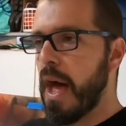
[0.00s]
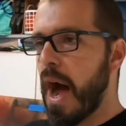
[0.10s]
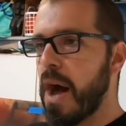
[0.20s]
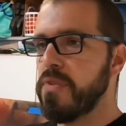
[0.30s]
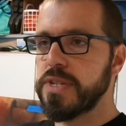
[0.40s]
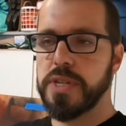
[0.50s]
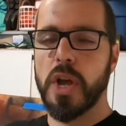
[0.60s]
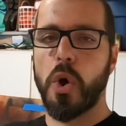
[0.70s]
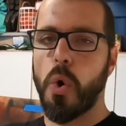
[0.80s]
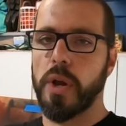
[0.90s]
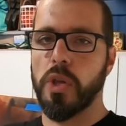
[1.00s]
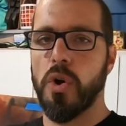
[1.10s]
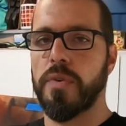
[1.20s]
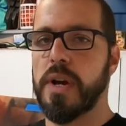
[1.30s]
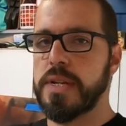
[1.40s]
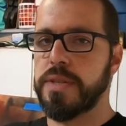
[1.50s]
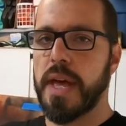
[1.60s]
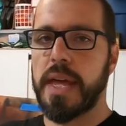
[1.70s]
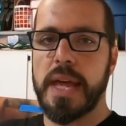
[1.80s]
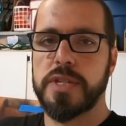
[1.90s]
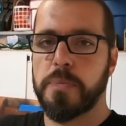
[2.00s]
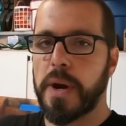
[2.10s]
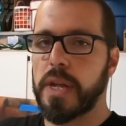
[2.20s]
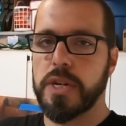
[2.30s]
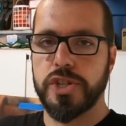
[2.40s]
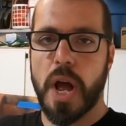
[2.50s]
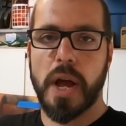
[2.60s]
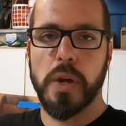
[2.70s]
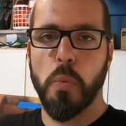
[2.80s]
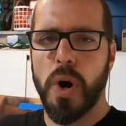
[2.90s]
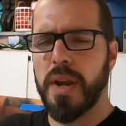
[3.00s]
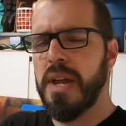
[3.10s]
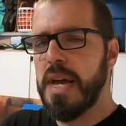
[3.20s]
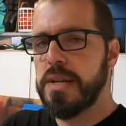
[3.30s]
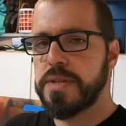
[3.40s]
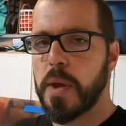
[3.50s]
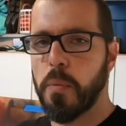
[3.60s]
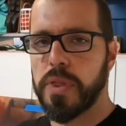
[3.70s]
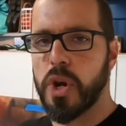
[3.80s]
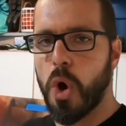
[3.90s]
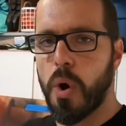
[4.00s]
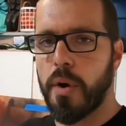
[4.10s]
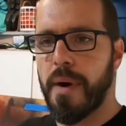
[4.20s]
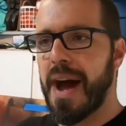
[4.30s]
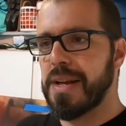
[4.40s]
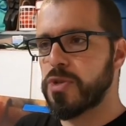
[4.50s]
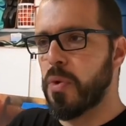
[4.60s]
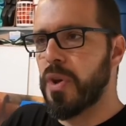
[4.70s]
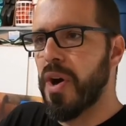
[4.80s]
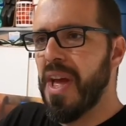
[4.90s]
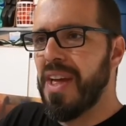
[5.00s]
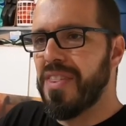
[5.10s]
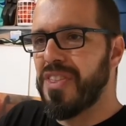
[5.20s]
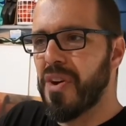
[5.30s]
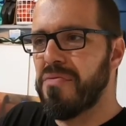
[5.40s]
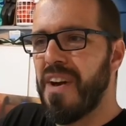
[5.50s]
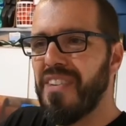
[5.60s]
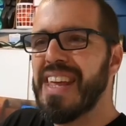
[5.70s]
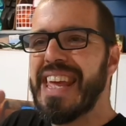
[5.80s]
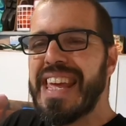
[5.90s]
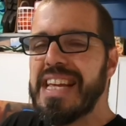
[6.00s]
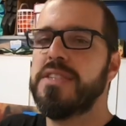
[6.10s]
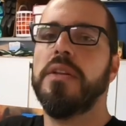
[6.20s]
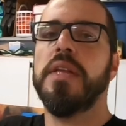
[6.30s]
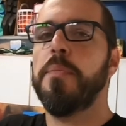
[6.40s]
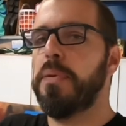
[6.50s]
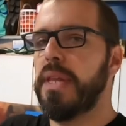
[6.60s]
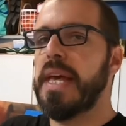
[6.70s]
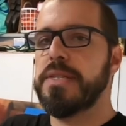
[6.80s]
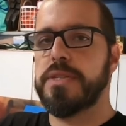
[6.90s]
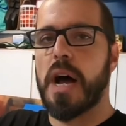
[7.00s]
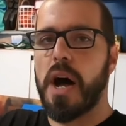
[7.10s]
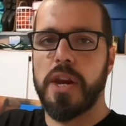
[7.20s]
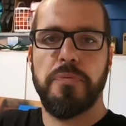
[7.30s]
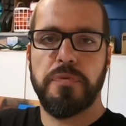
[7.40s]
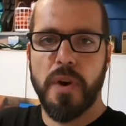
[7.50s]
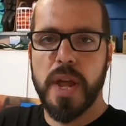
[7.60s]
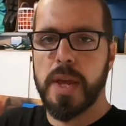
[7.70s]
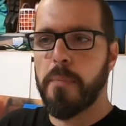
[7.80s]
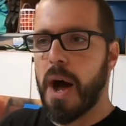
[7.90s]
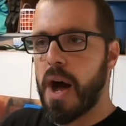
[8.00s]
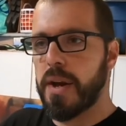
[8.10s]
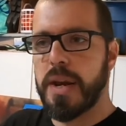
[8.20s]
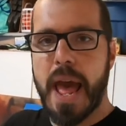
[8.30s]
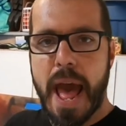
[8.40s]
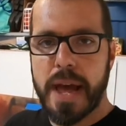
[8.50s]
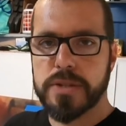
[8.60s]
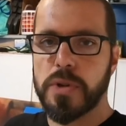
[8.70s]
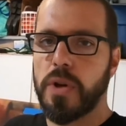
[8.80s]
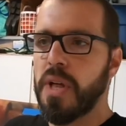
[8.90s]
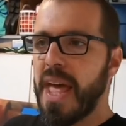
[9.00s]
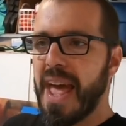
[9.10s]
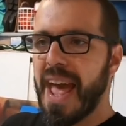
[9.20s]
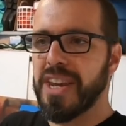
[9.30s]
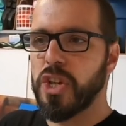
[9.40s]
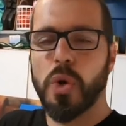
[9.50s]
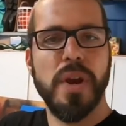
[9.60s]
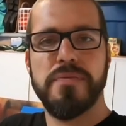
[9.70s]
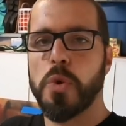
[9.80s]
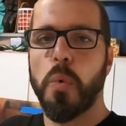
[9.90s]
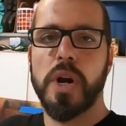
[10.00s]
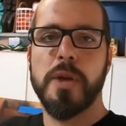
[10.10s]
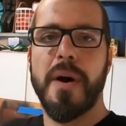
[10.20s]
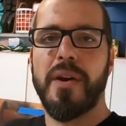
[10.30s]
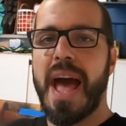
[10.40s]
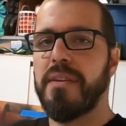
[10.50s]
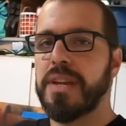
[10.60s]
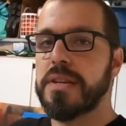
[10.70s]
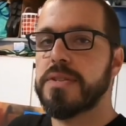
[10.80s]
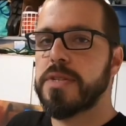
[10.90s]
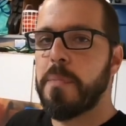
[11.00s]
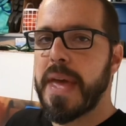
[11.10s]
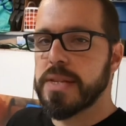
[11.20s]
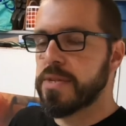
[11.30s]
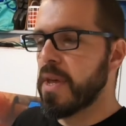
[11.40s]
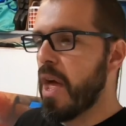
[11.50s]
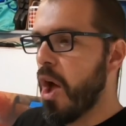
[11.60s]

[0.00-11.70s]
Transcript: Obviously, a coilover is like a spring and a shock in one, same with an ORI. So they're very easily placed on a frame, on an axle, and you don't have to worry about having space.